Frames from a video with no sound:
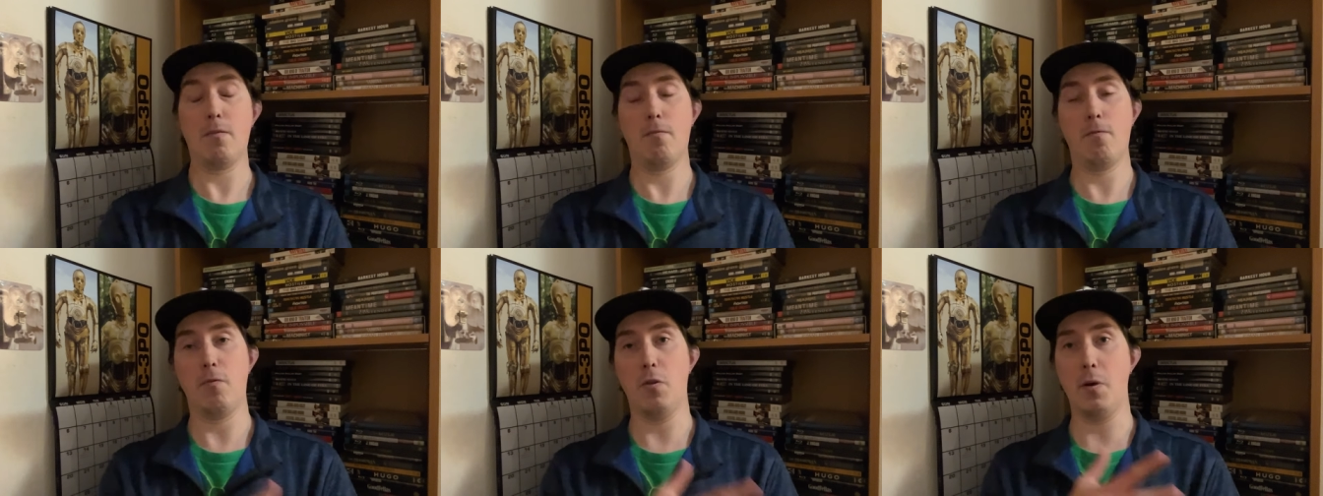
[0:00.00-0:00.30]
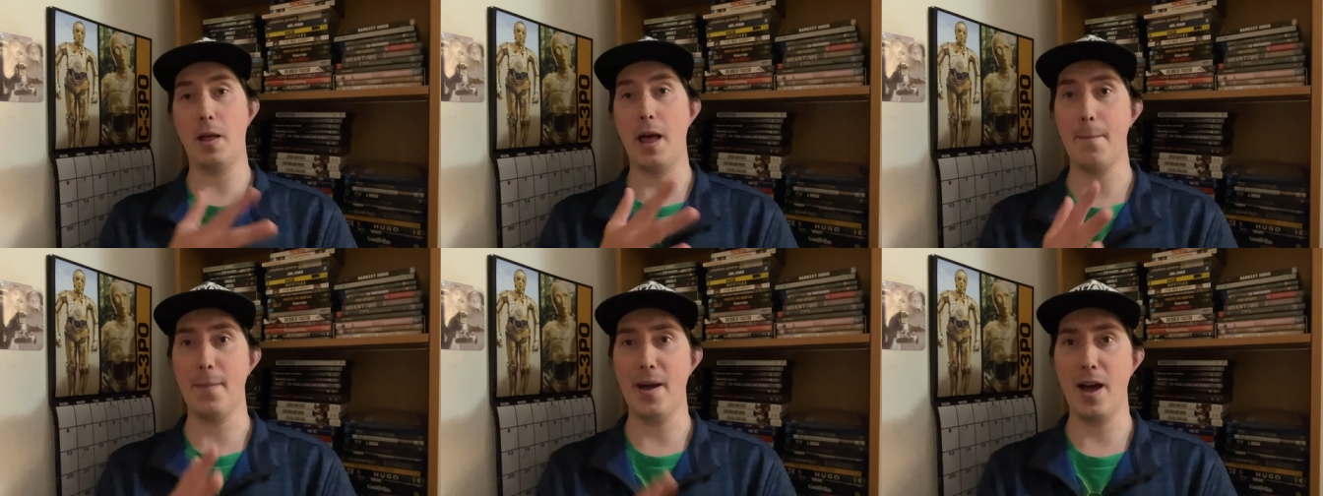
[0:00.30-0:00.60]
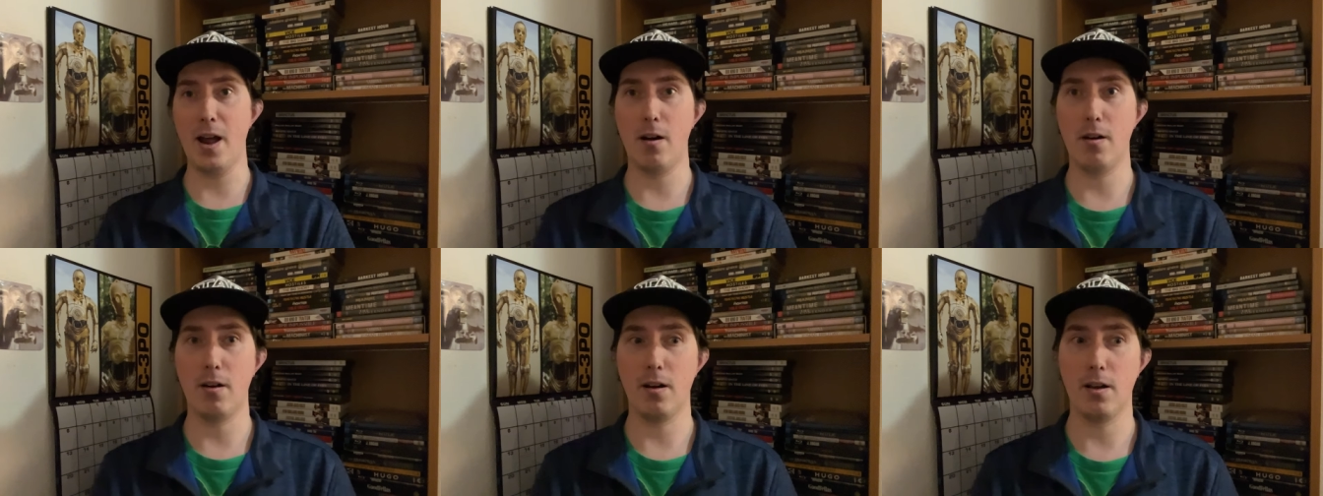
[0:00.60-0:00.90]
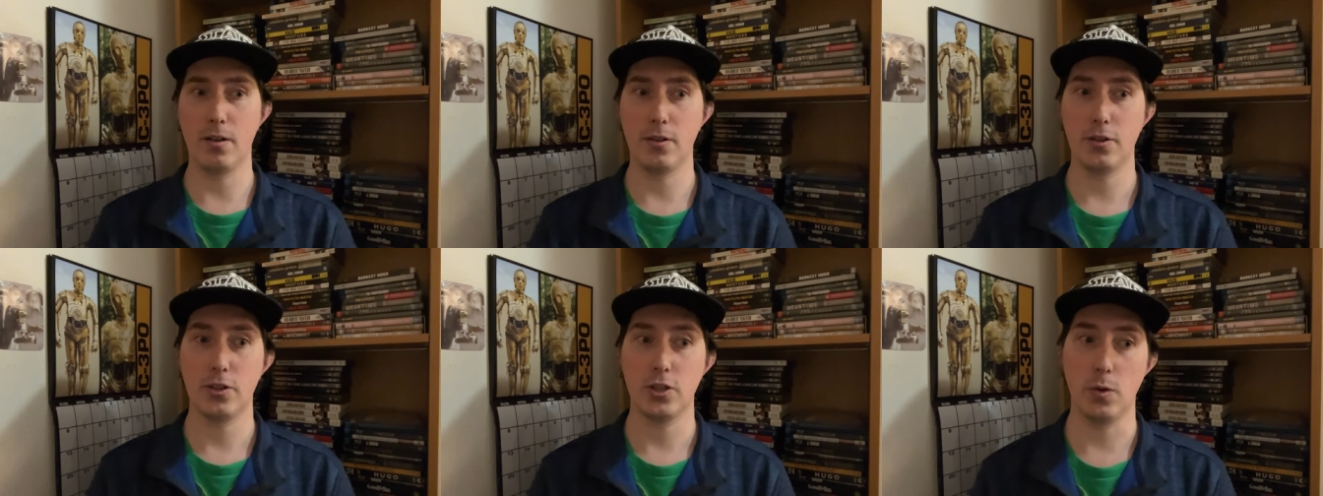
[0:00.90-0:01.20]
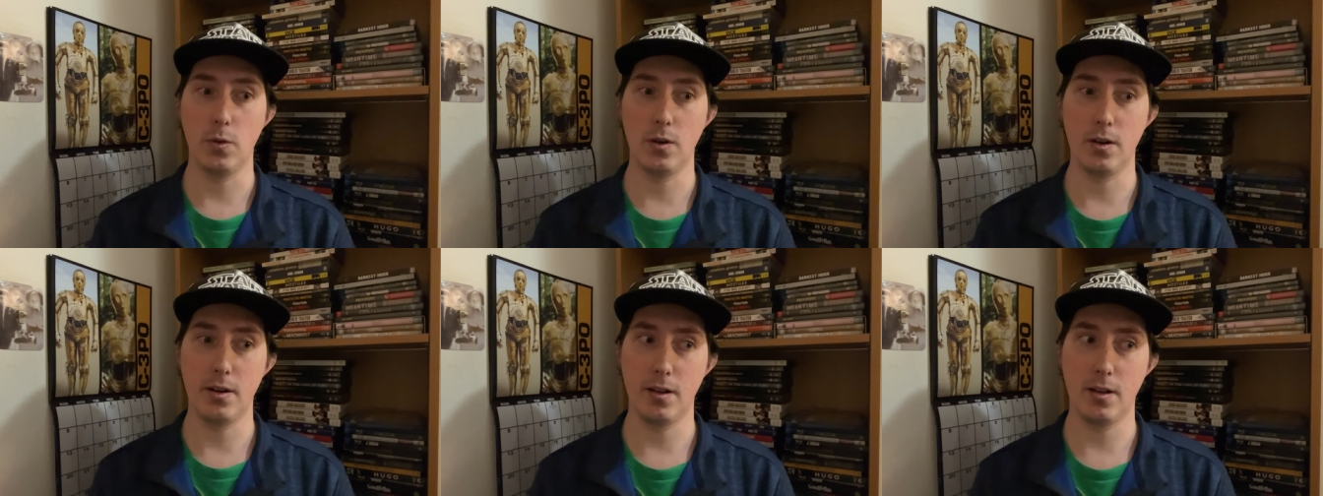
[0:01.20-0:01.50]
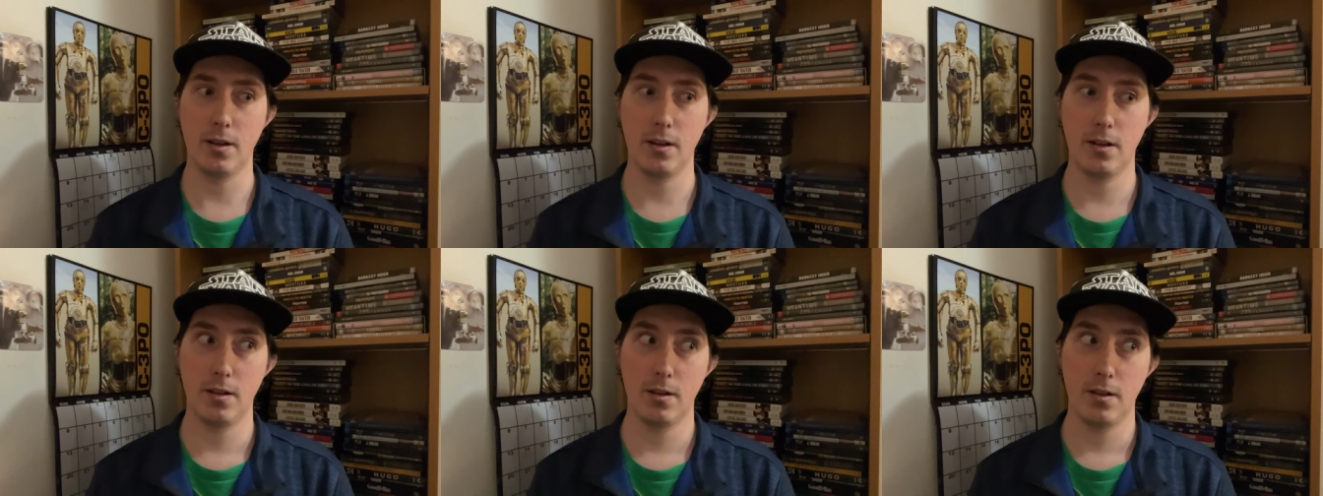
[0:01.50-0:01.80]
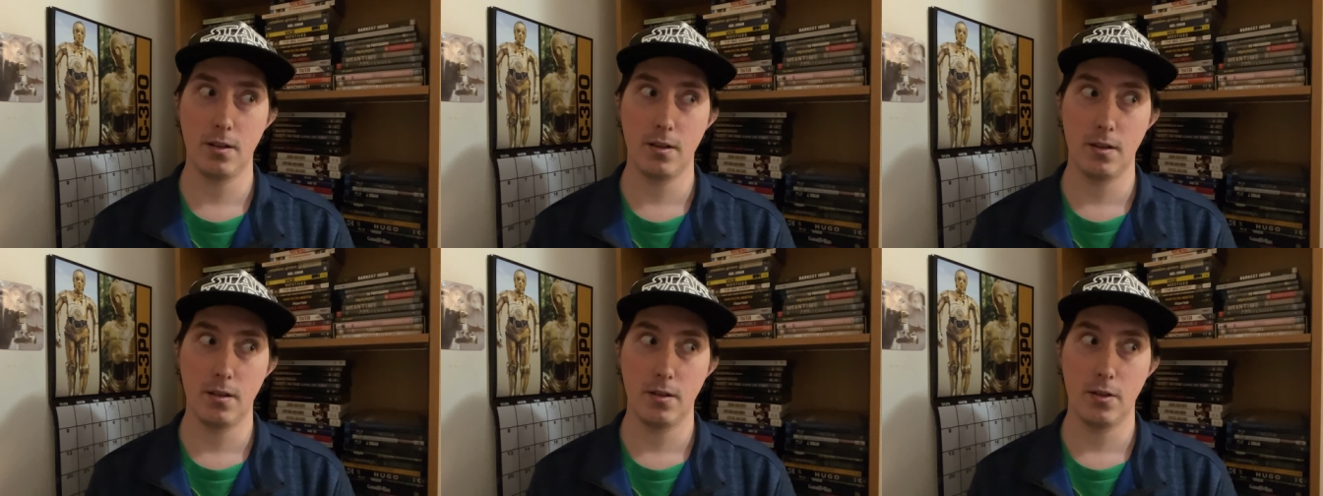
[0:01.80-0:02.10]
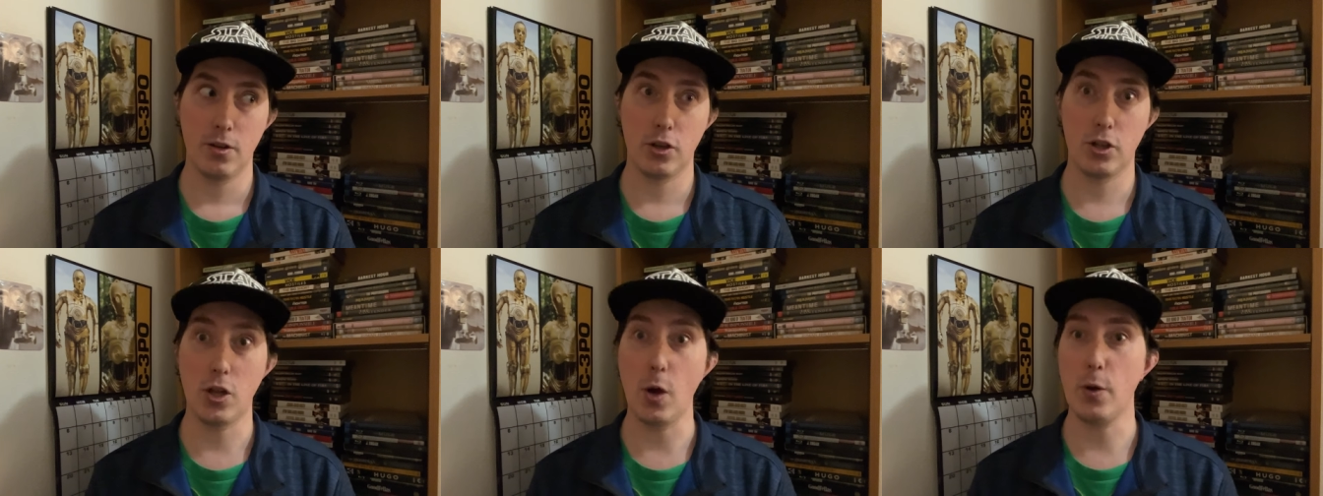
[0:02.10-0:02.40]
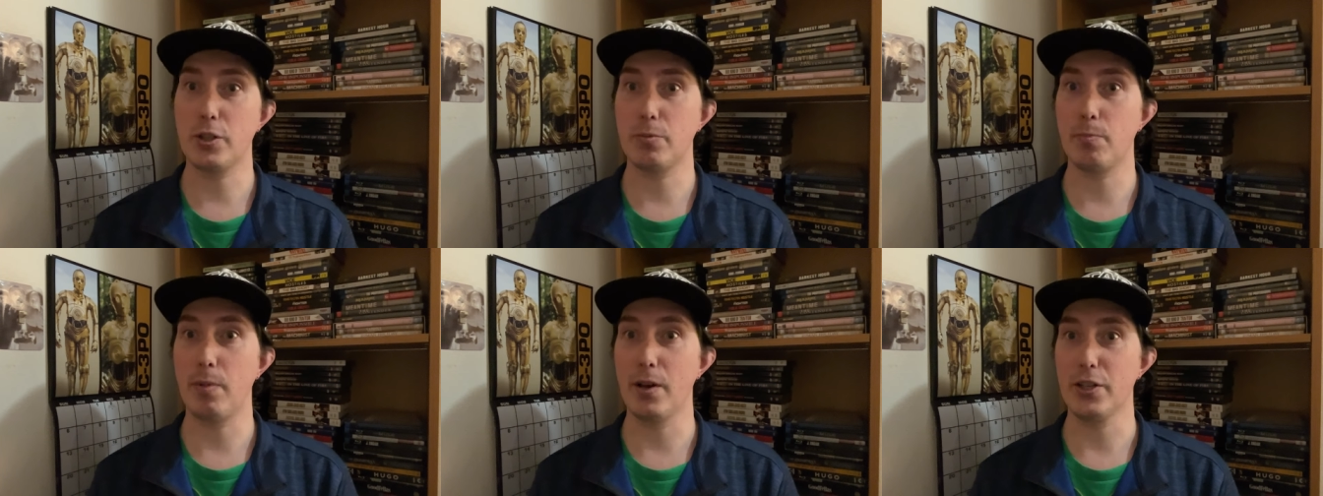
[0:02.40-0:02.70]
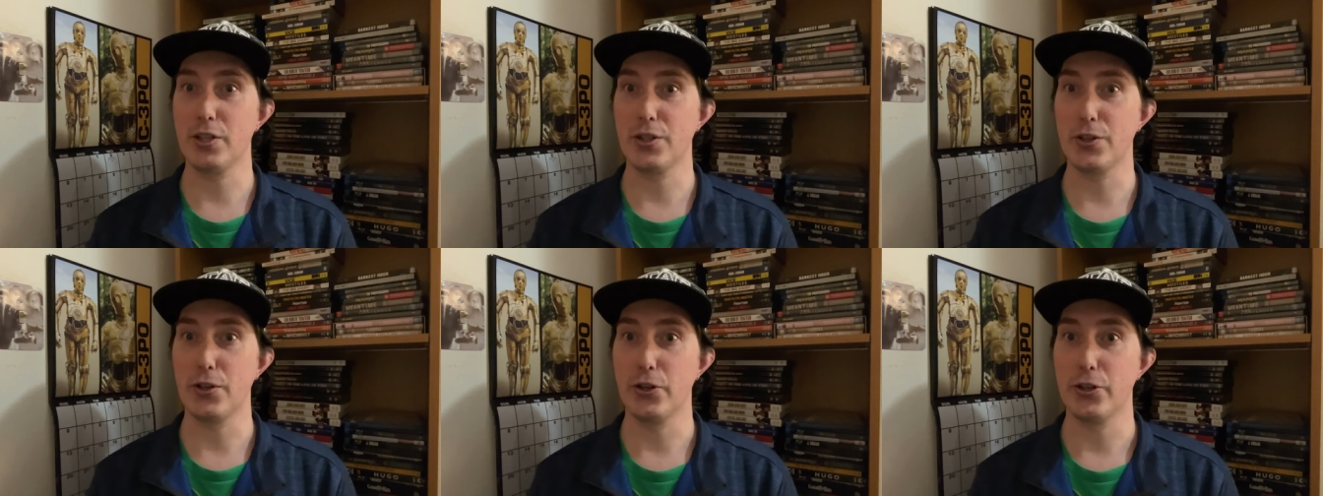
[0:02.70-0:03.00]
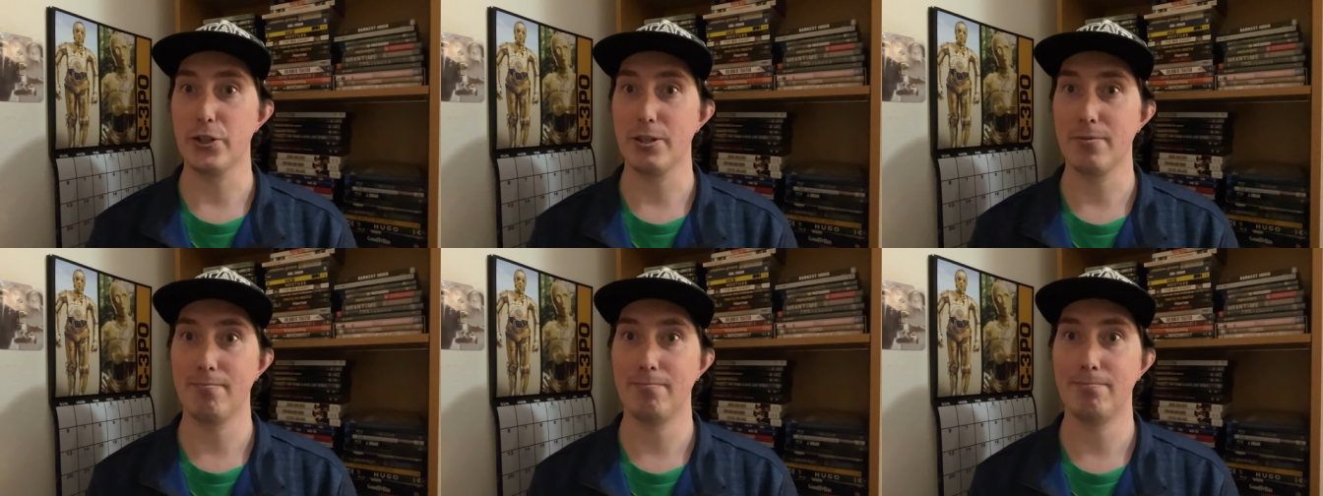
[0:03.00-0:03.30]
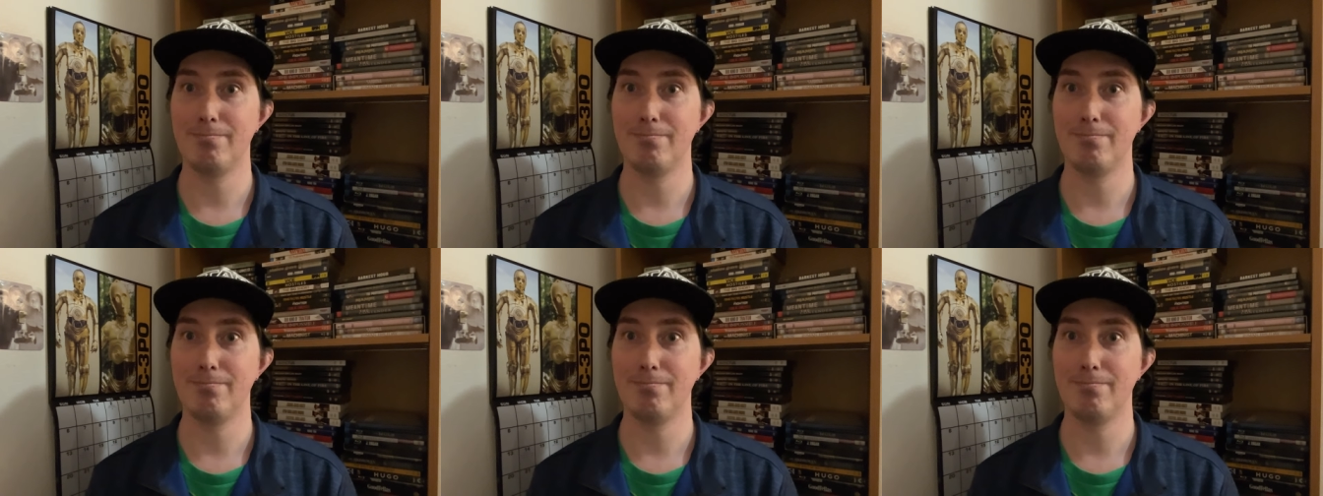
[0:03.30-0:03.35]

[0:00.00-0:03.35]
for that matter. Uh, so would uh, Ghostbusters.